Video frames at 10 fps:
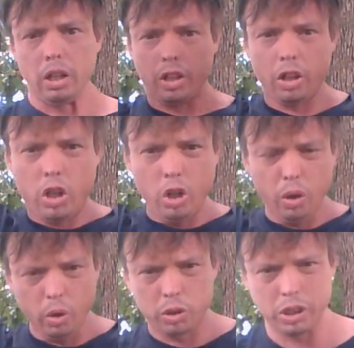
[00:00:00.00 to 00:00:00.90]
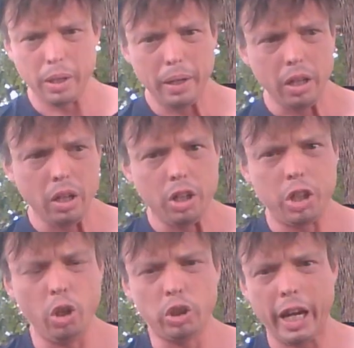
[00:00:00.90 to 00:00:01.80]
They're huge,
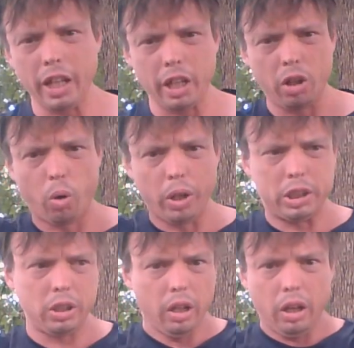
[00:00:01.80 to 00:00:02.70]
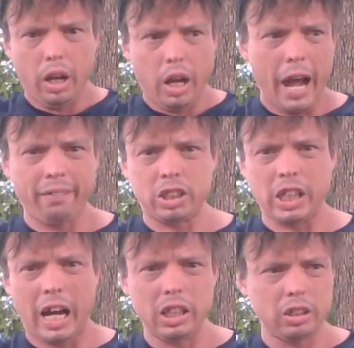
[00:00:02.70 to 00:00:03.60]
huge alienoids. Half
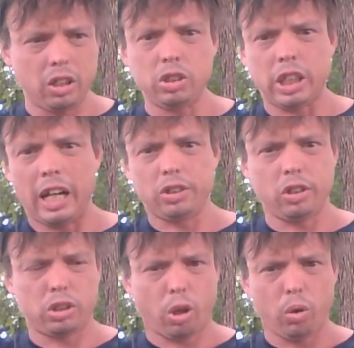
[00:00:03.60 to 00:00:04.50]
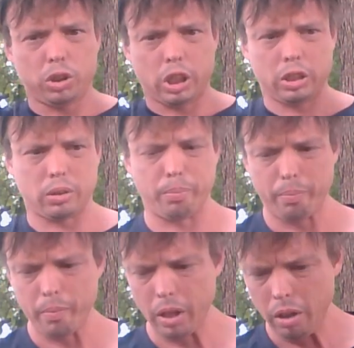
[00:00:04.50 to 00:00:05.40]
the size of the solar system.
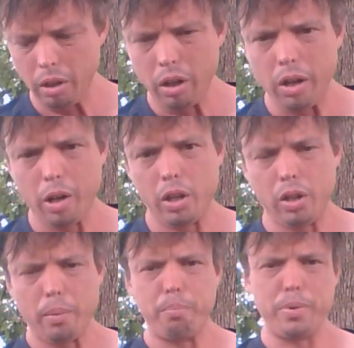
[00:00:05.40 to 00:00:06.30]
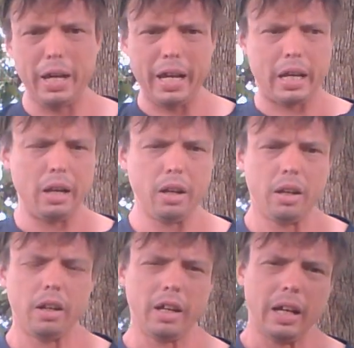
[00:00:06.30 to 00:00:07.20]
Big.
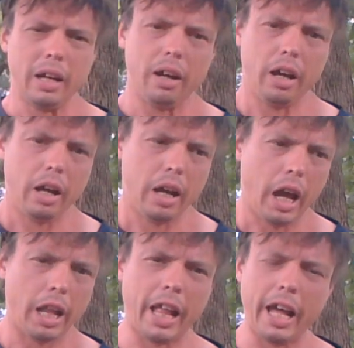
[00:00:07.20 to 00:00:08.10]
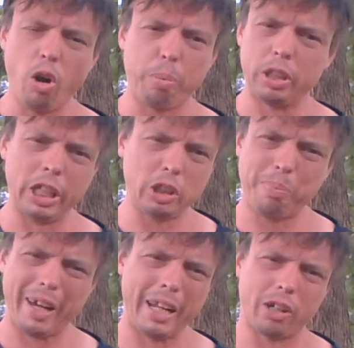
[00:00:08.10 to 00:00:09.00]
And they don't
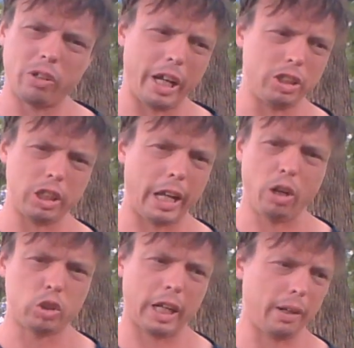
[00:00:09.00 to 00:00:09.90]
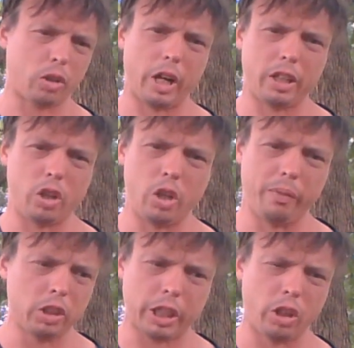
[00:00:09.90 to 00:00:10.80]
participate in creation. They don't try to create the
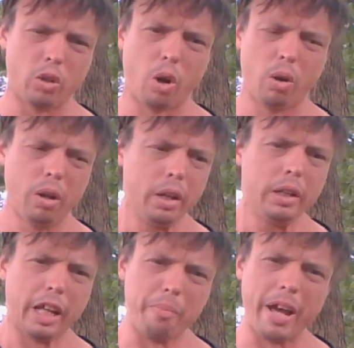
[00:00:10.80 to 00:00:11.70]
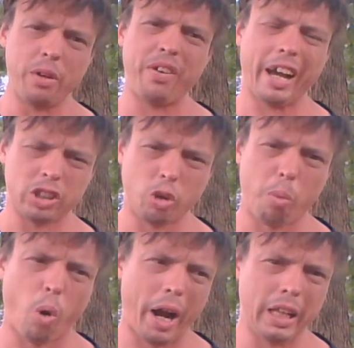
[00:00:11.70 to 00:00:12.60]
universe. They manufacture
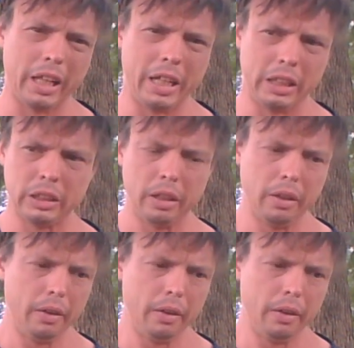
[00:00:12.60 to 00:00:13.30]
more aliens.